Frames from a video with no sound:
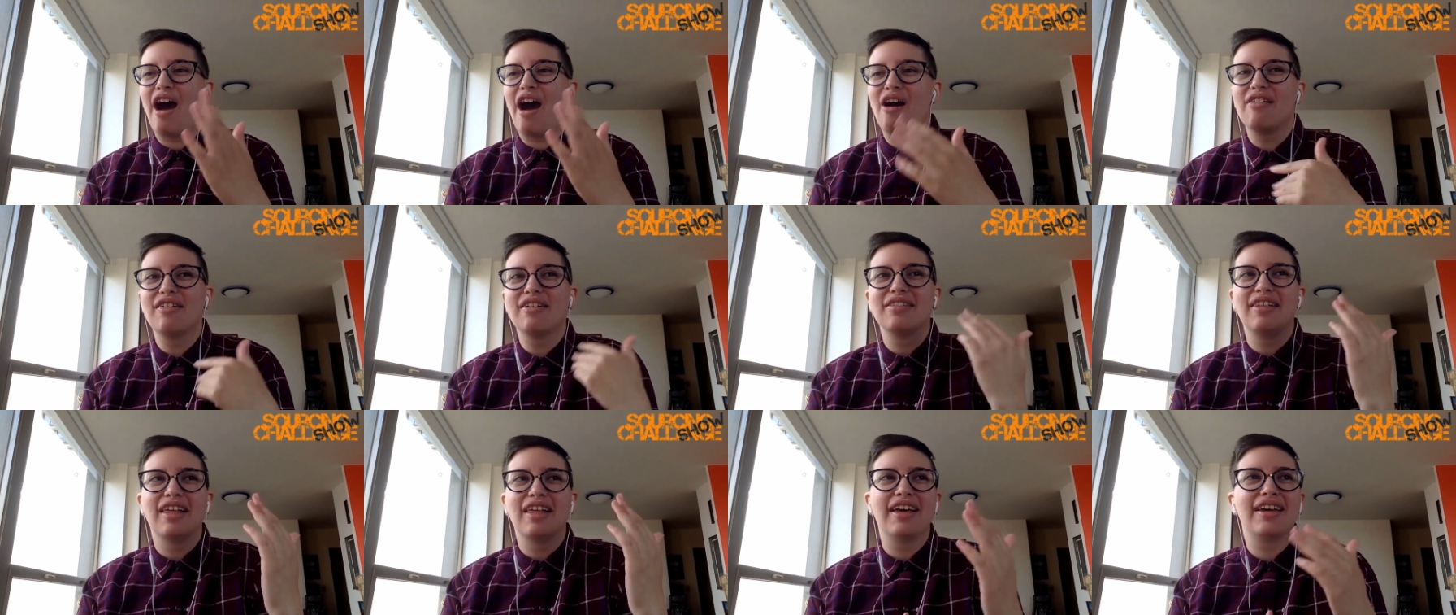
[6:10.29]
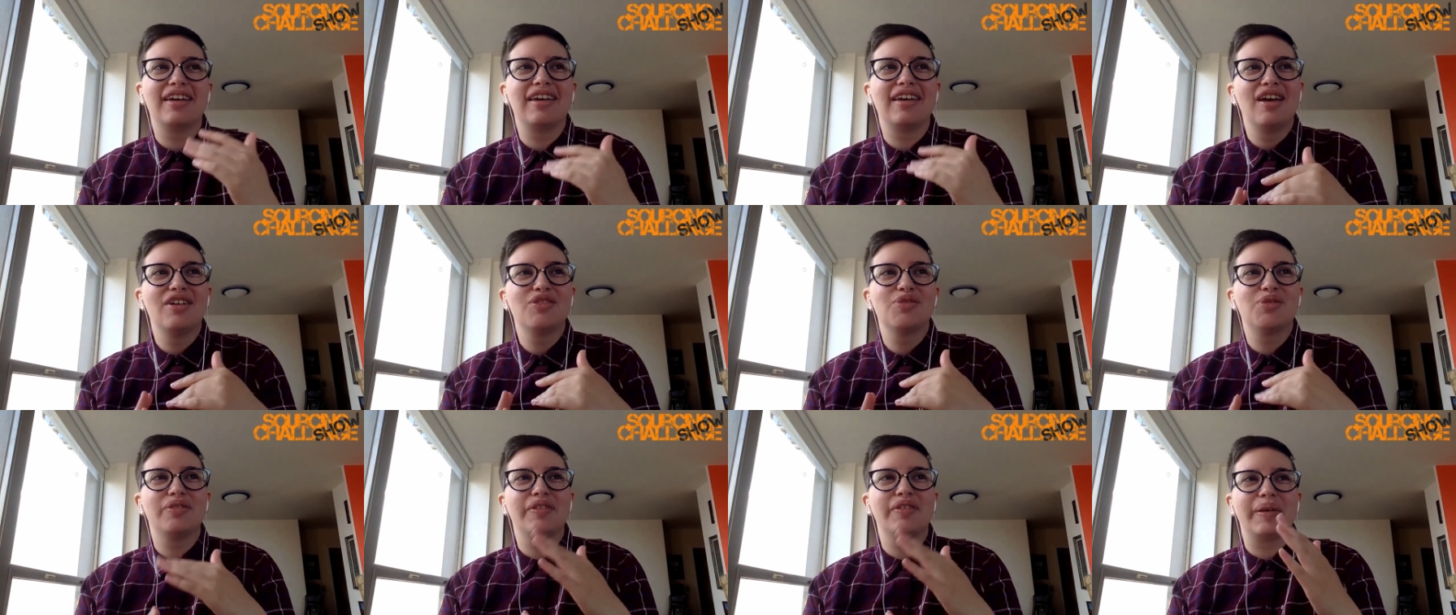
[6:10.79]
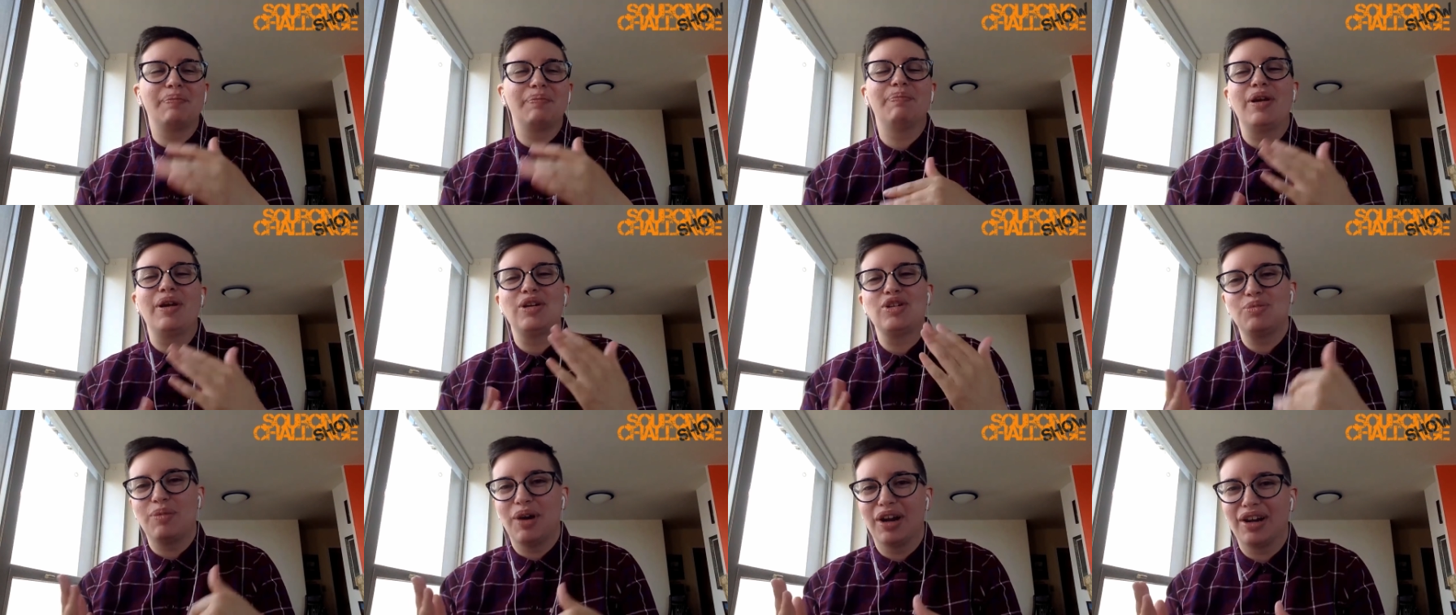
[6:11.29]
How like sort of
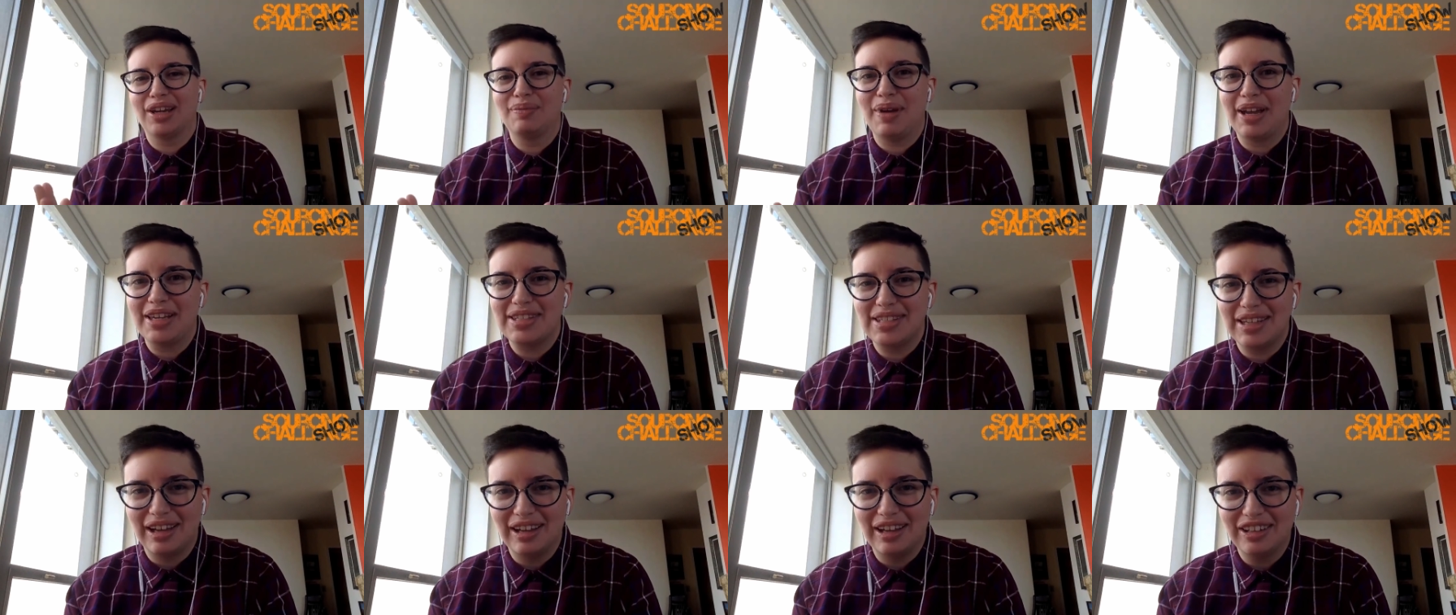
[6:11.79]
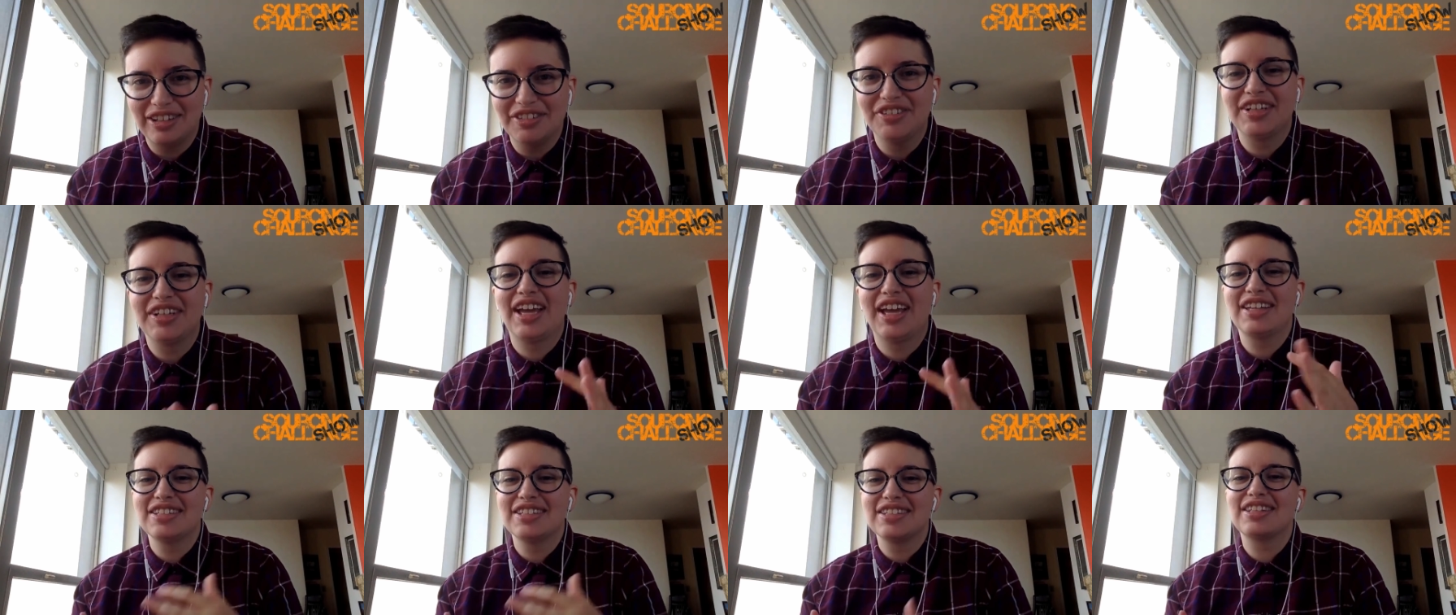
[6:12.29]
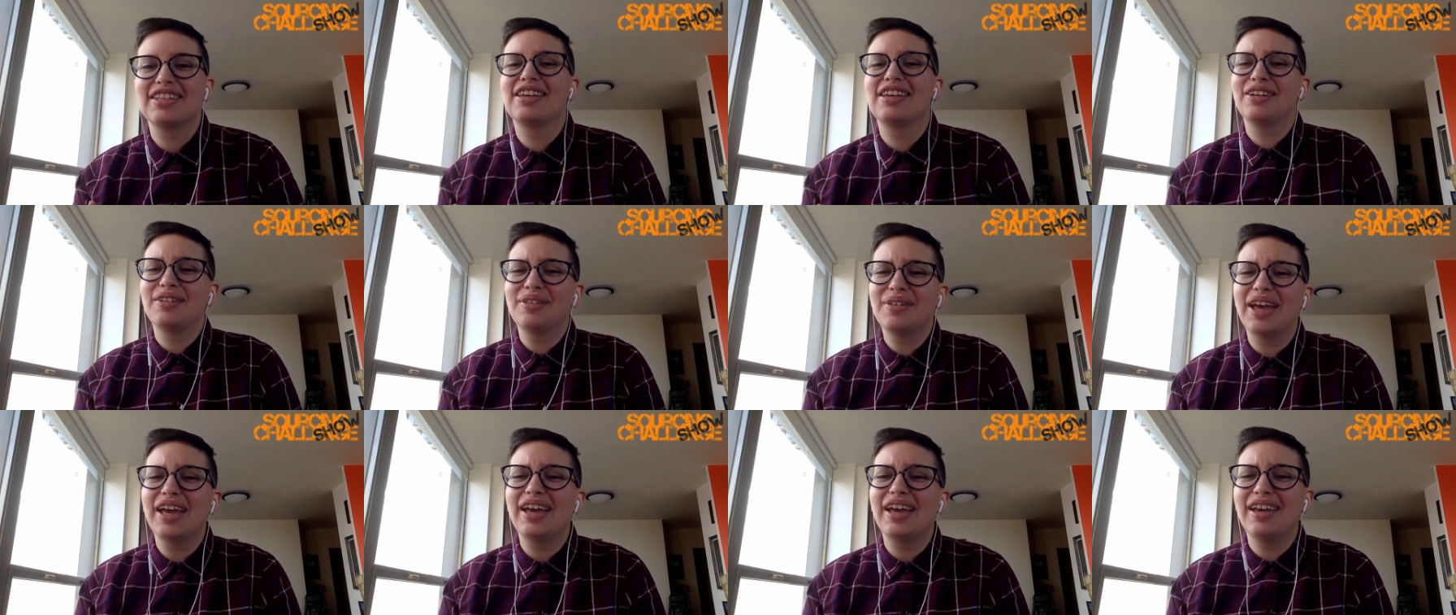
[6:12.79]
like benchmarking myself against
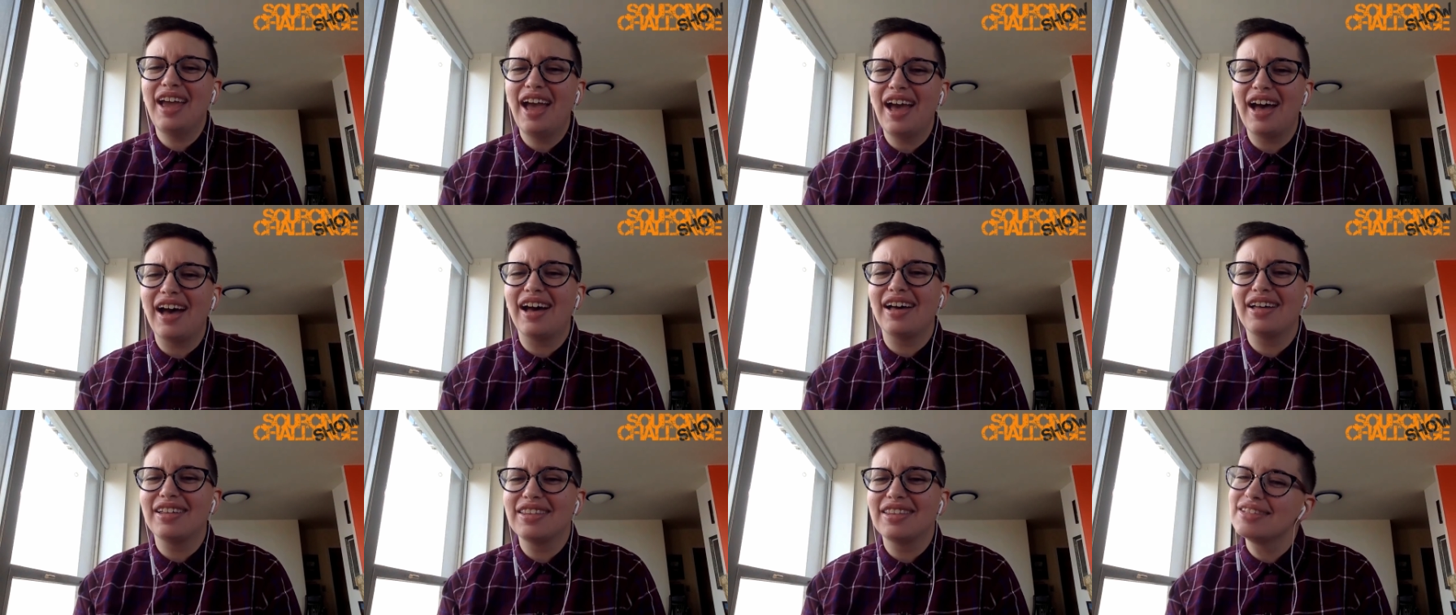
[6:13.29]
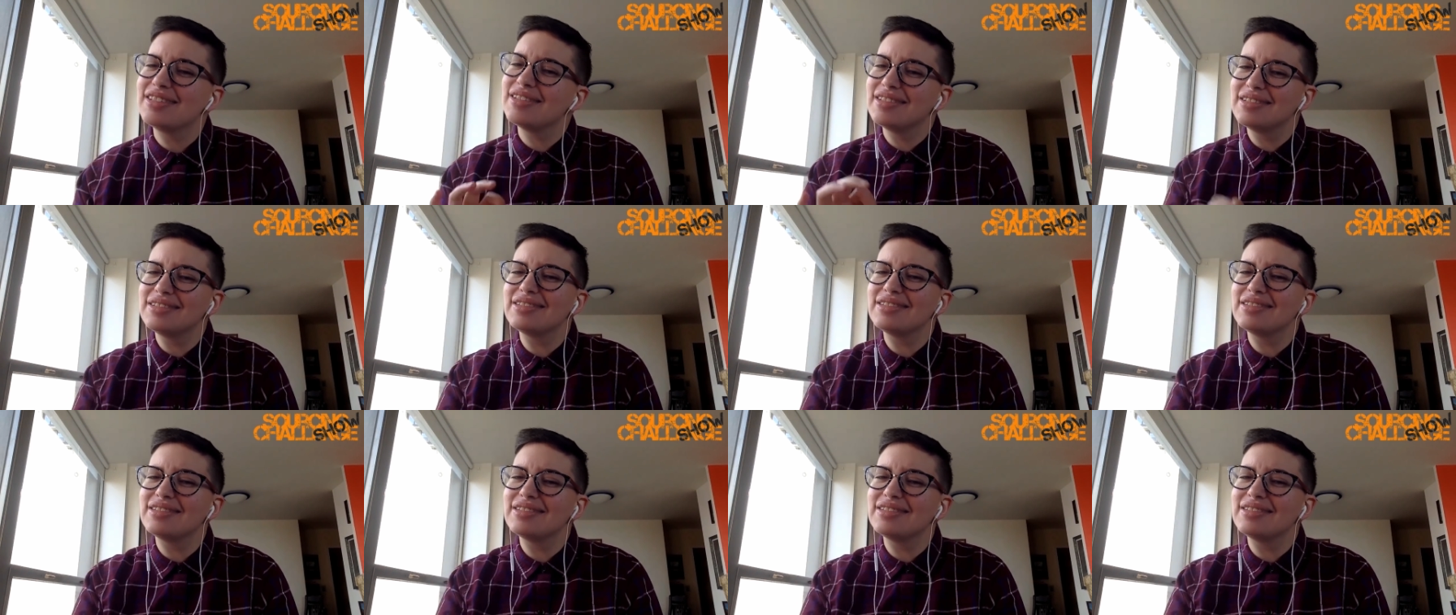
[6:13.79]
like, okay, yeah,